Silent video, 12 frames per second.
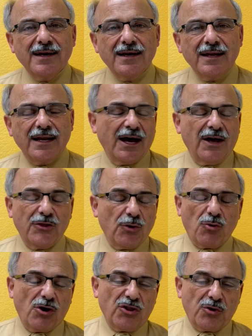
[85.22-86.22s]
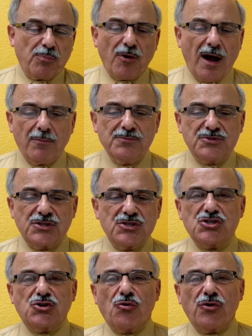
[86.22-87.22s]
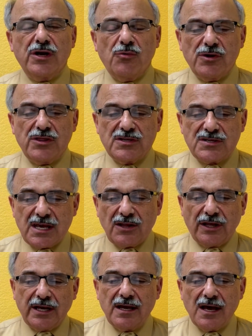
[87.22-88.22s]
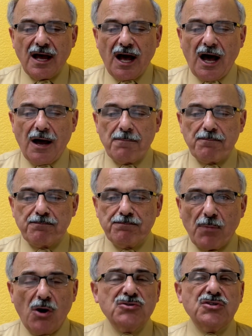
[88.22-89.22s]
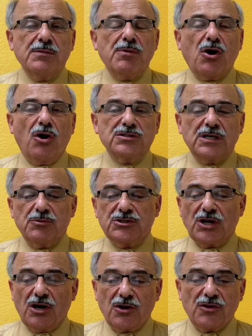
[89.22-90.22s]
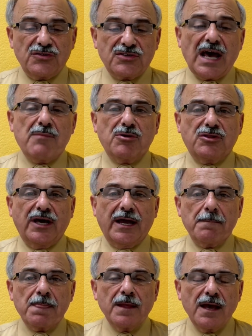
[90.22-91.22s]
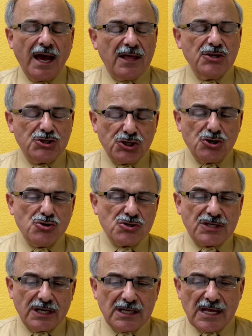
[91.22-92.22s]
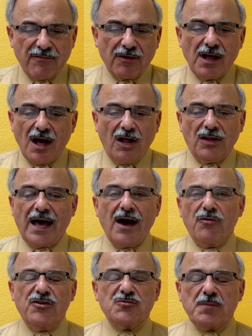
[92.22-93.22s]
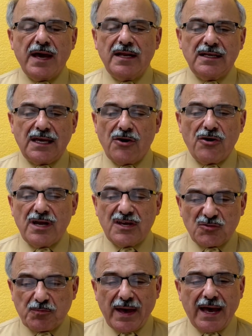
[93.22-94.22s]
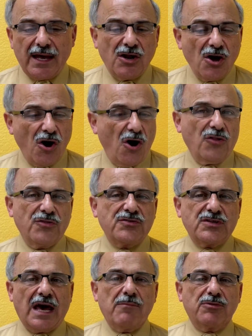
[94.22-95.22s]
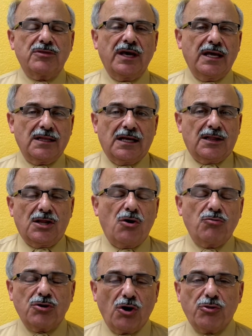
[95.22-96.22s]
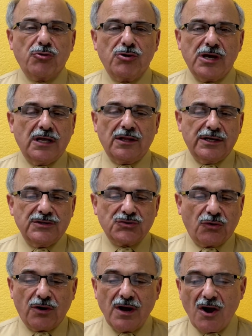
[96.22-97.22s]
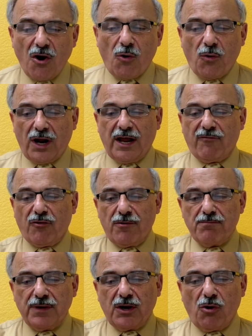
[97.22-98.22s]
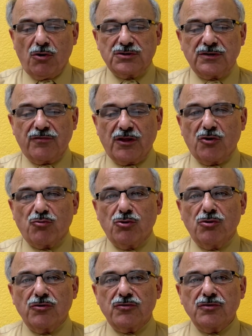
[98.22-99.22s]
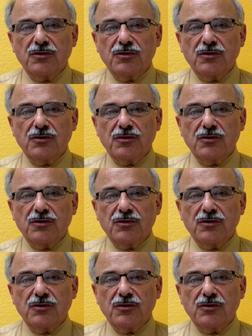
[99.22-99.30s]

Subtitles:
Now, there were other problems in the story with this healing, mostly because it was done on the Sabbath day. And the Jews didn't even allow this man to carry his bed on the Sabbath day, let alone go through healings or whatever because of their rules.